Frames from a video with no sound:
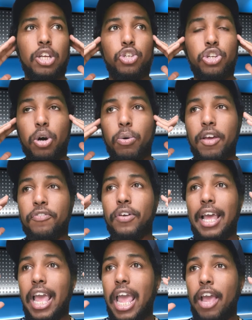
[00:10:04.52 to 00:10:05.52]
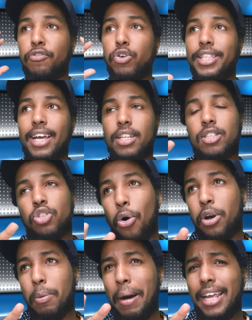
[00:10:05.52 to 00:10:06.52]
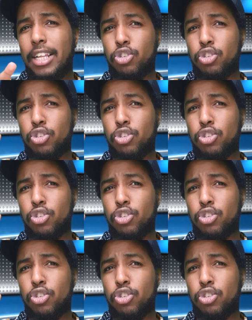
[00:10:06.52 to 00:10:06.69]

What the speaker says: if we then talk about it in